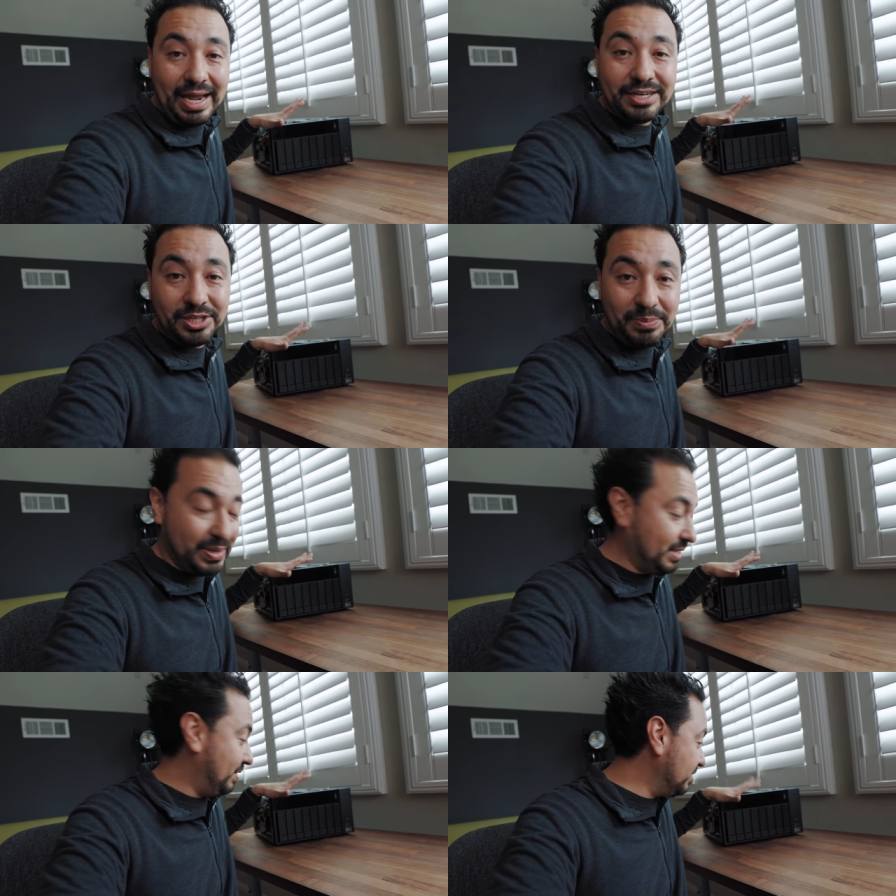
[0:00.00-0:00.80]
I actually
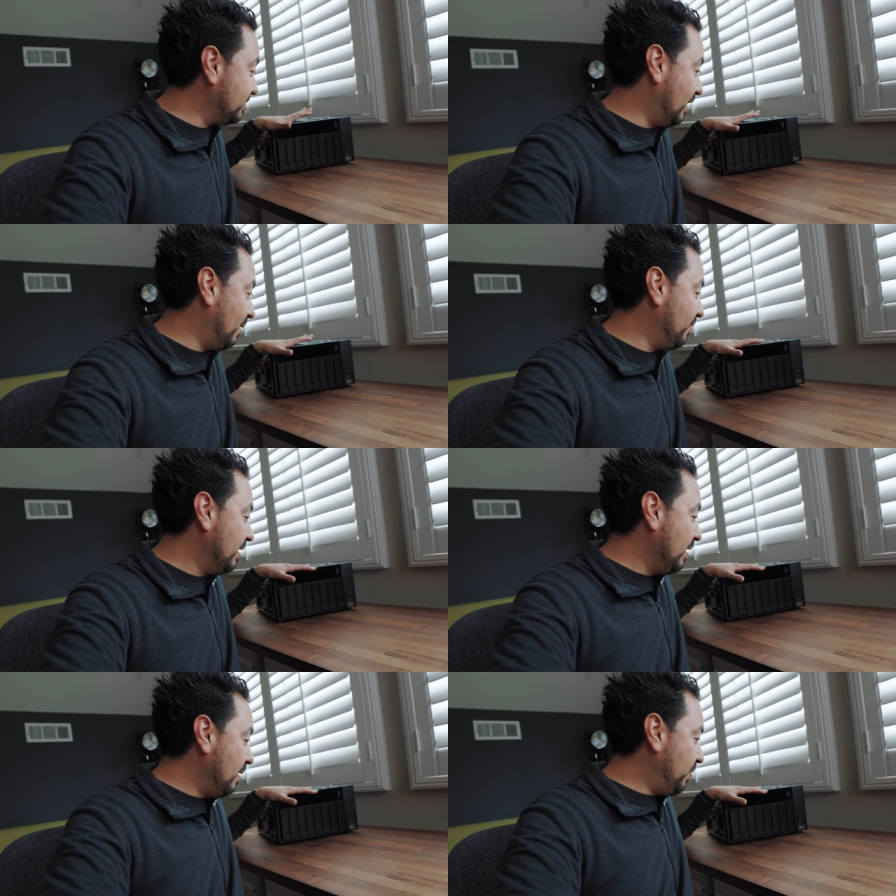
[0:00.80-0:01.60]
picked this up.
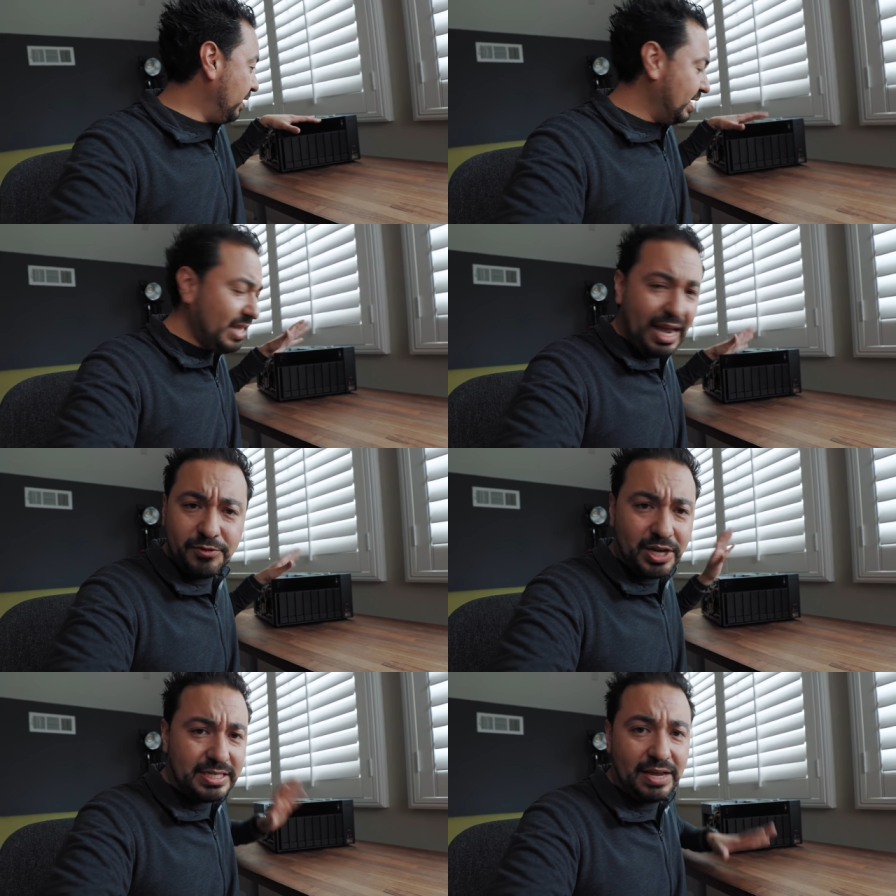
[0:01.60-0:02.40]
But uh, yeah, if
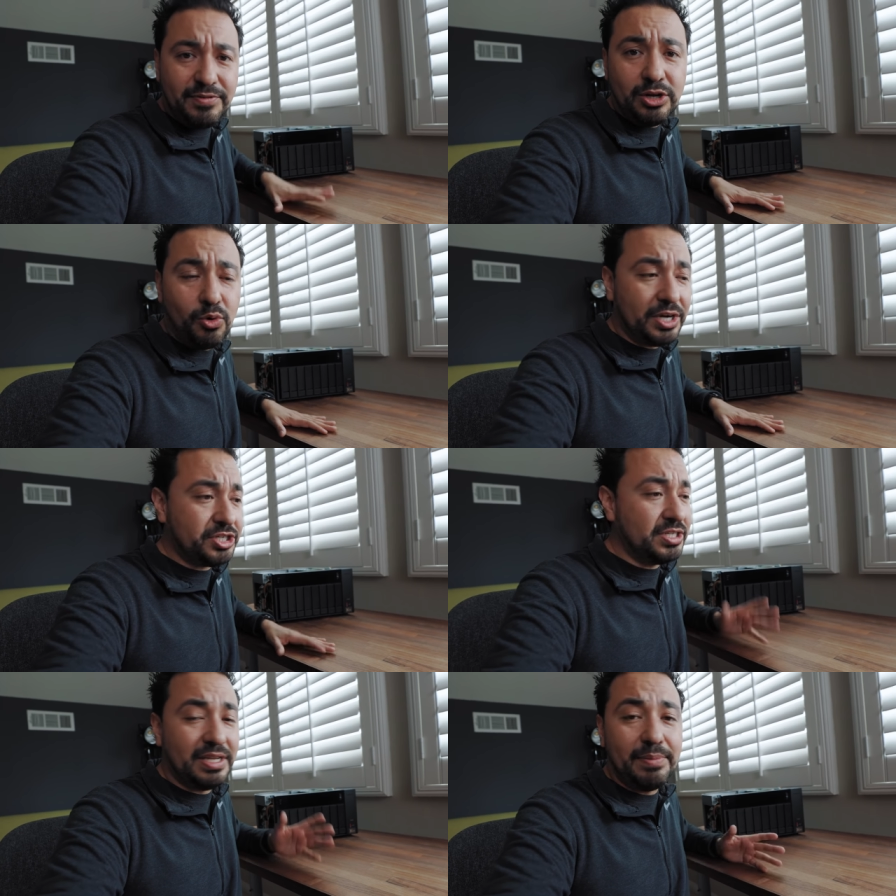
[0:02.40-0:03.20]
you guys have any
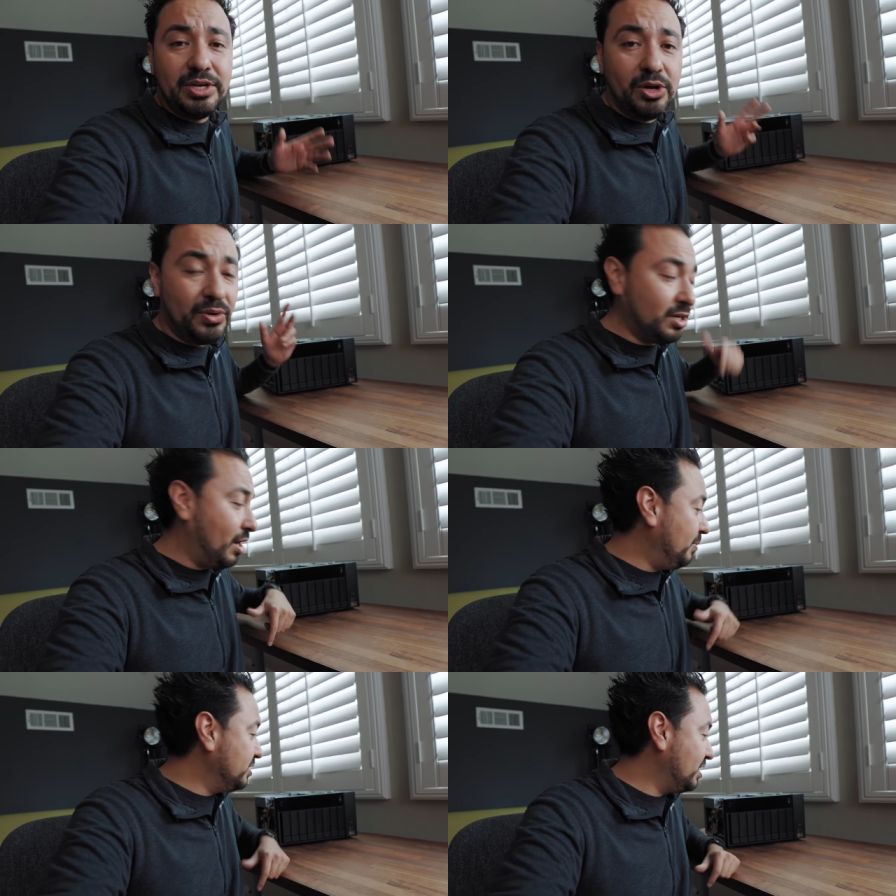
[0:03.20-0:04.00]
questions, let me know in the
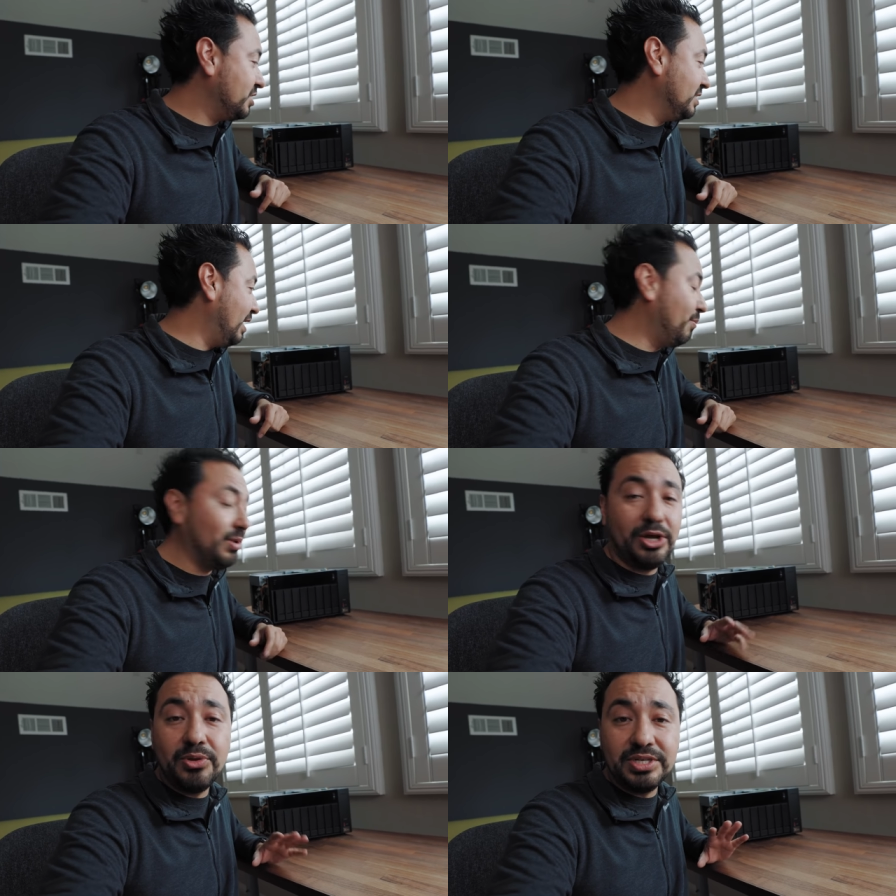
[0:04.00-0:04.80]
comment section down below.